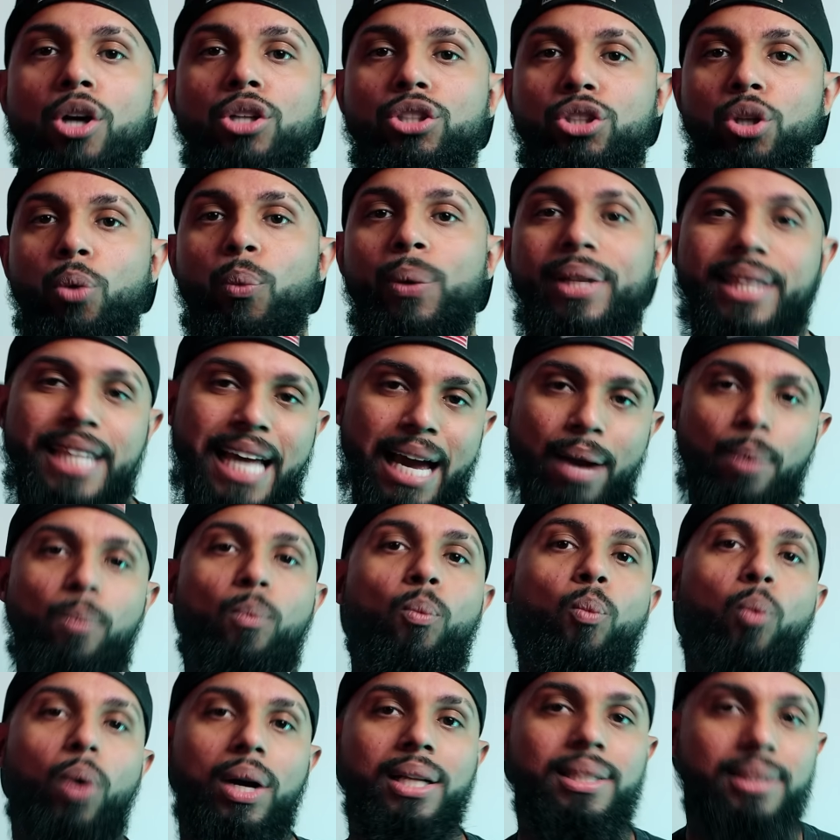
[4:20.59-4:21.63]
So with that
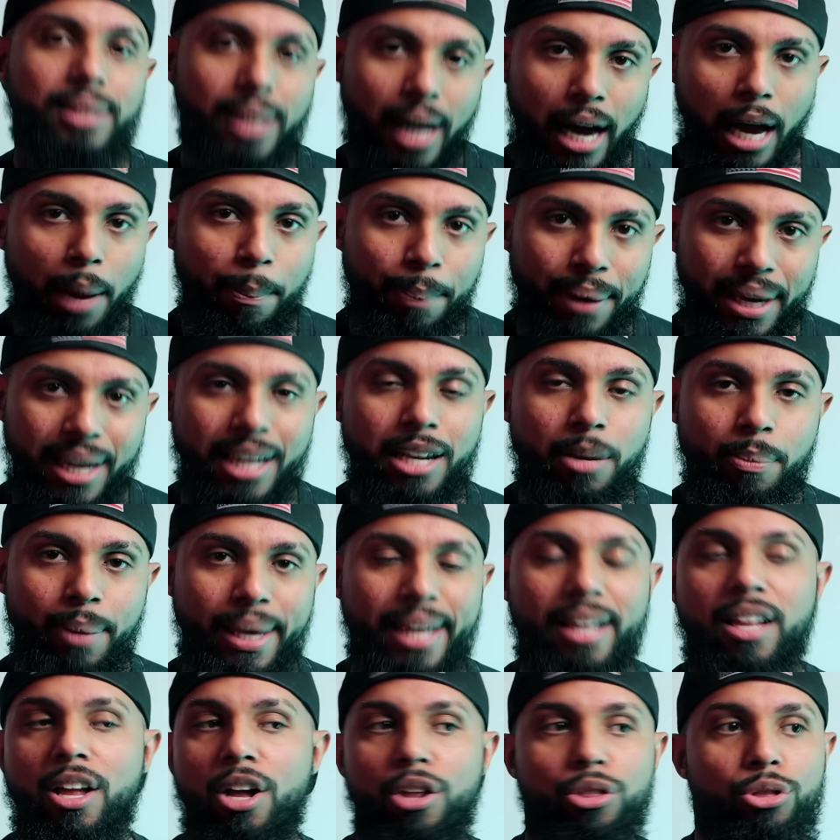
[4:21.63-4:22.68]
one type of
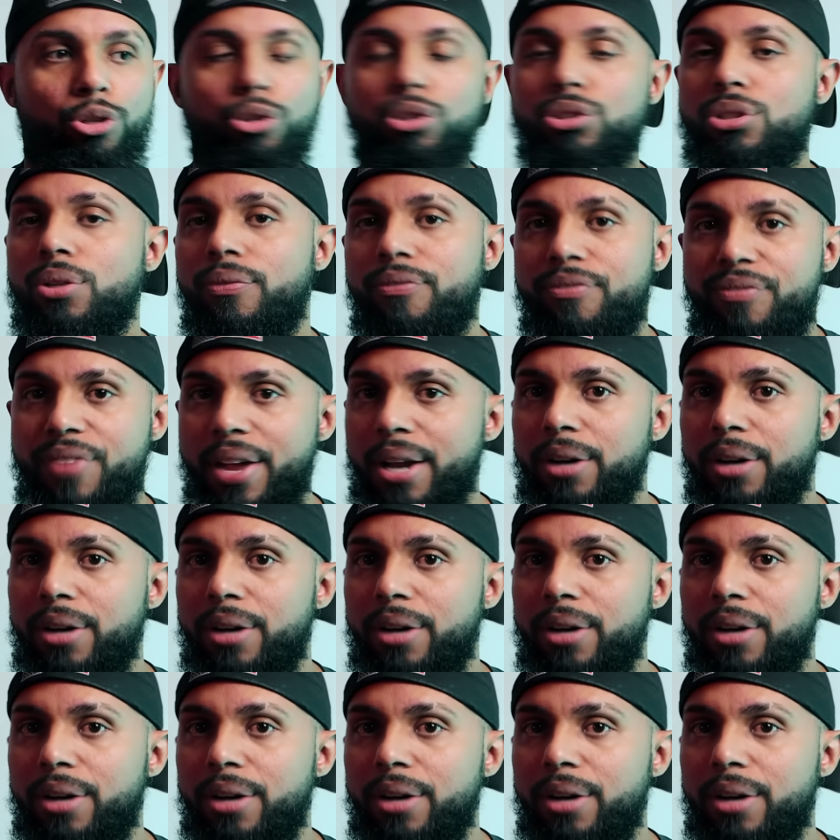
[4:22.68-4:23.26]
enemy, there's a